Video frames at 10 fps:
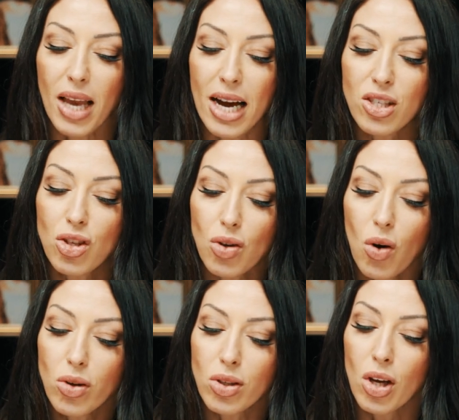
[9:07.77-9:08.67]
And
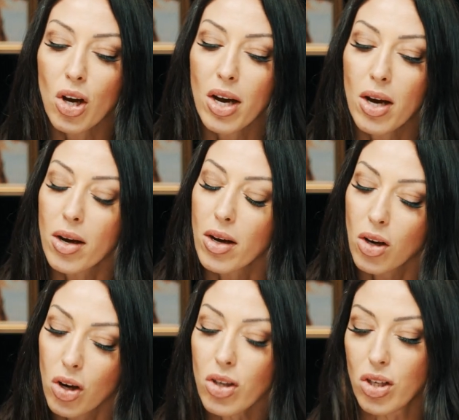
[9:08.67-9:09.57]
dogs
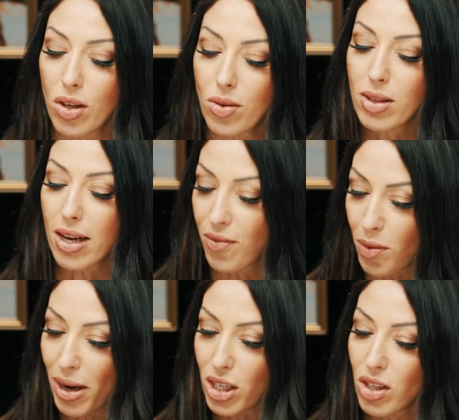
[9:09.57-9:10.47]
could use
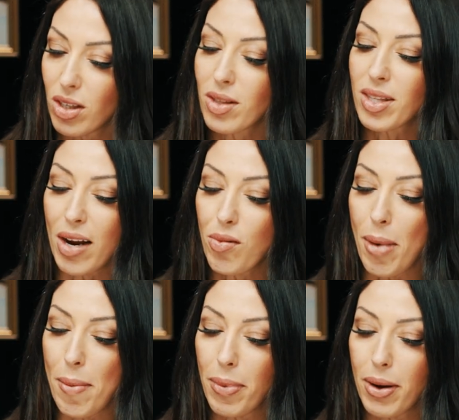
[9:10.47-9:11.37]
information they
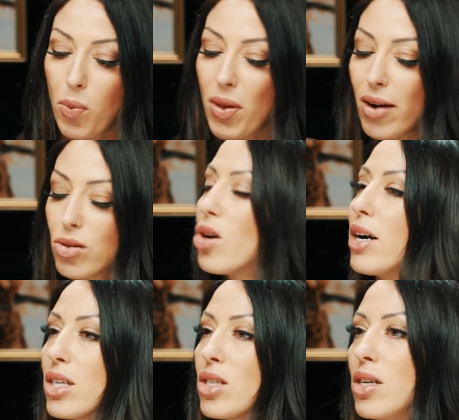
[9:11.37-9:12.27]
remember without
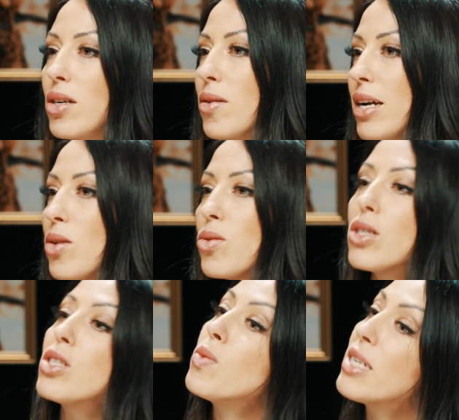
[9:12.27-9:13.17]
trying to in
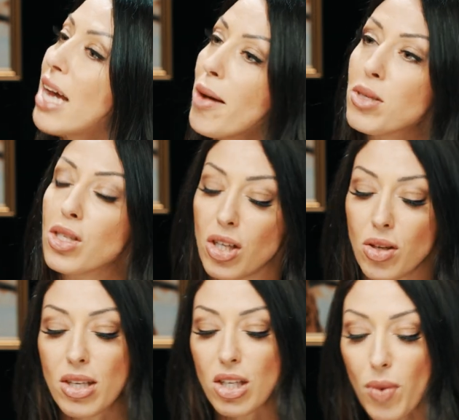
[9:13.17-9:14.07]
order to adapt to
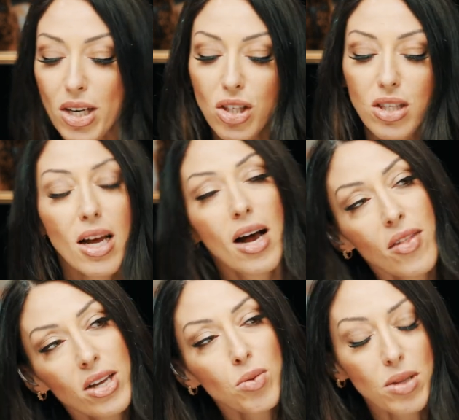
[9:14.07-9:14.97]
new situations. And
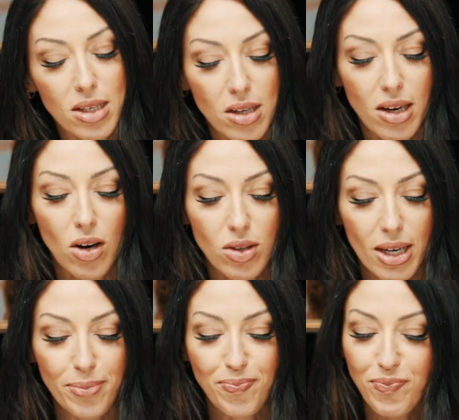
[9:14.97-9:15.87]
that's what this study looked at.